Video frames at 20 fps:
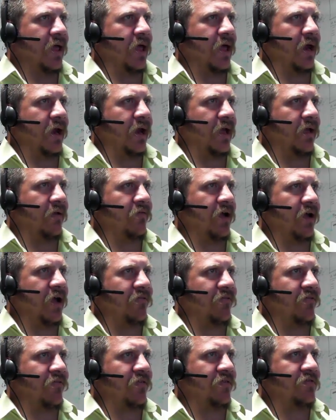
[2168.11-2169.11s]
And every
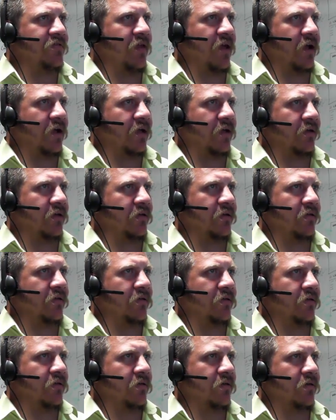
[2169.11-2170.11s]
half a second,
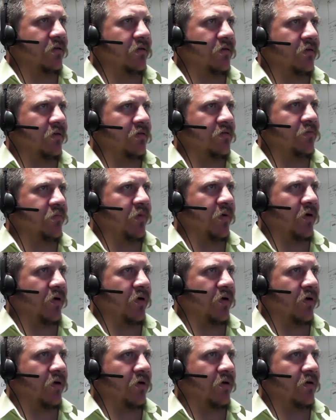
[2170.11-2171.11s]
this
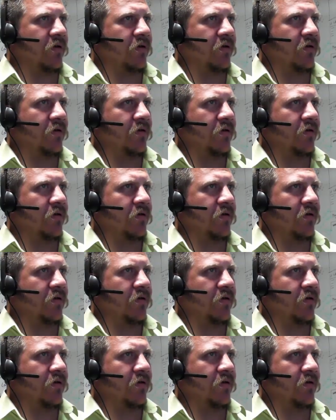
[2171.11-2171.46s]
ball